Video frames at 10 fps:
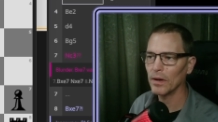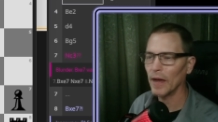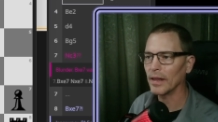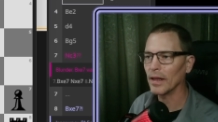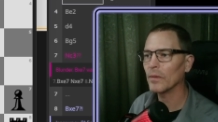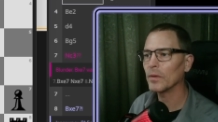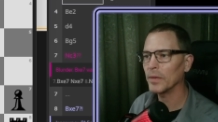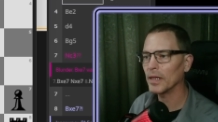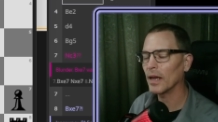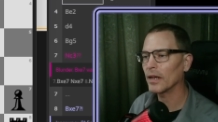And then it would
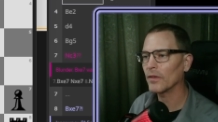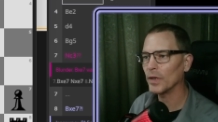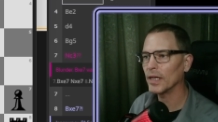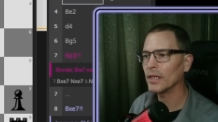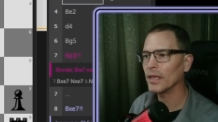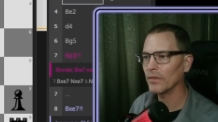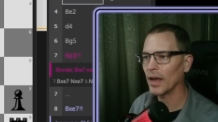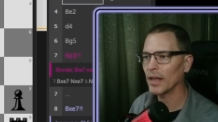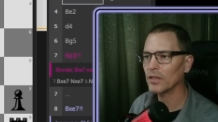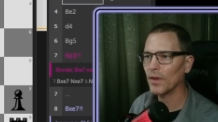be like if we did the
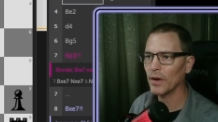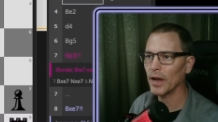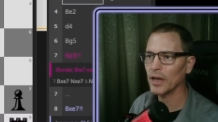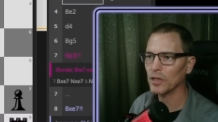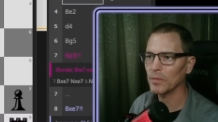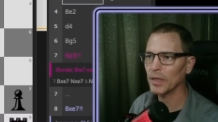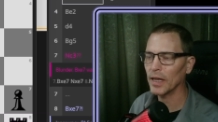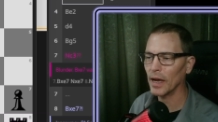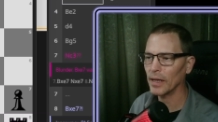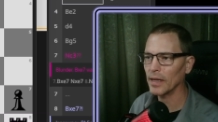advanced variation, but
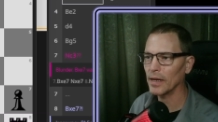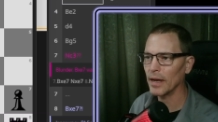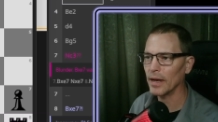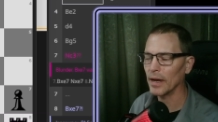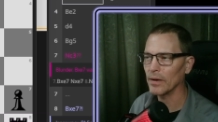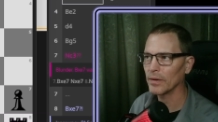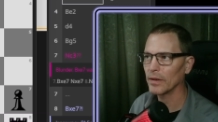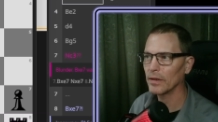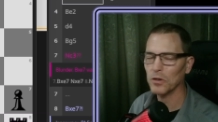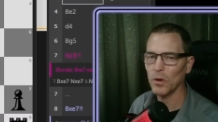they got that knight out
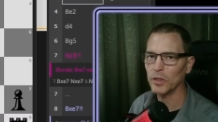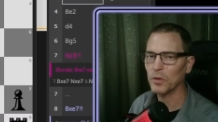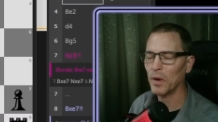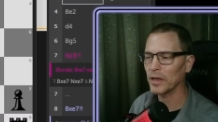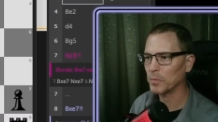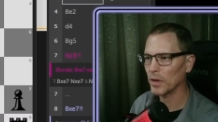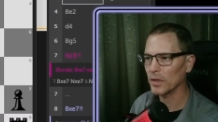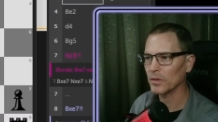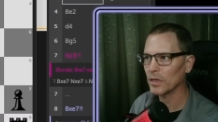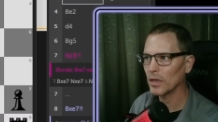so it would
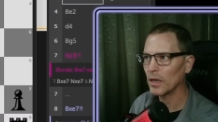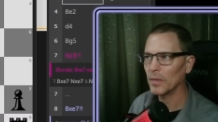transpose.